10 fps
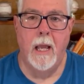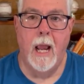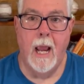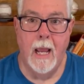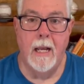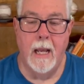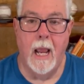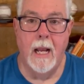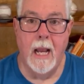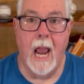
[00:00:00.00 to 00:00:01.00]

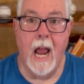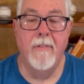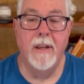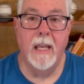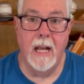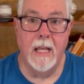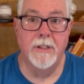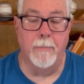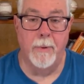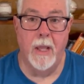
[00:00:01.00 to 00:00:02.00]
and having an
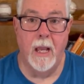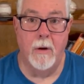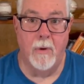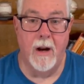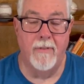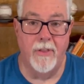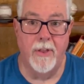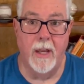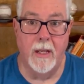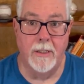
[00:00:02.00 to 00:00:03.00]
exit plan whenever
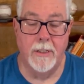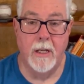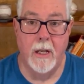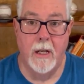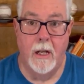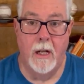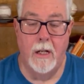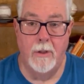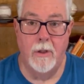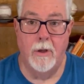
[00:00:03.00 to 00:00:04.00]
things
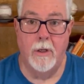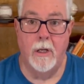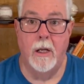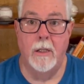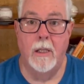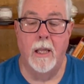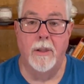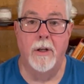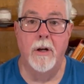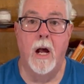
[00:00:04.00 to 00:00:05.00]
look like
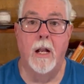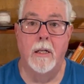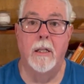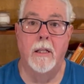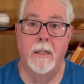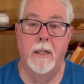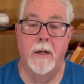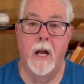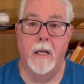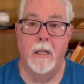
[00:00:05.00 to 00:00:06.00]
they're not
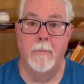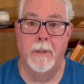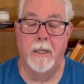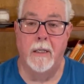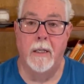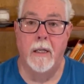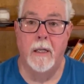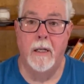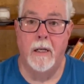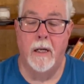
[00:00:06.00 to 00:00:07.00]
going to be
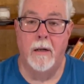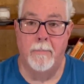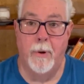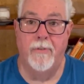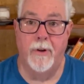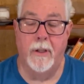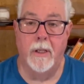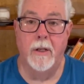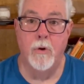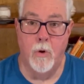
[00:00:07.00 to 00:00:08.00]

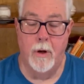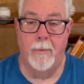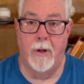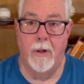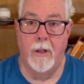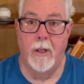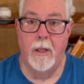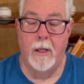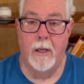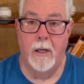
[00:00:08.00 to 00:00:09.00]
perfectly normal.
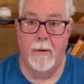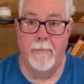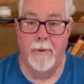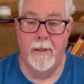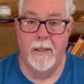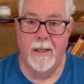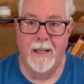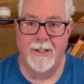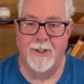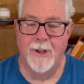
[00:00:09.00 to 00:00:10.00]

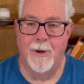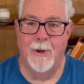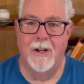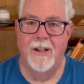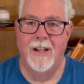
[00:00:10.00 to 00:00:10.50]
And so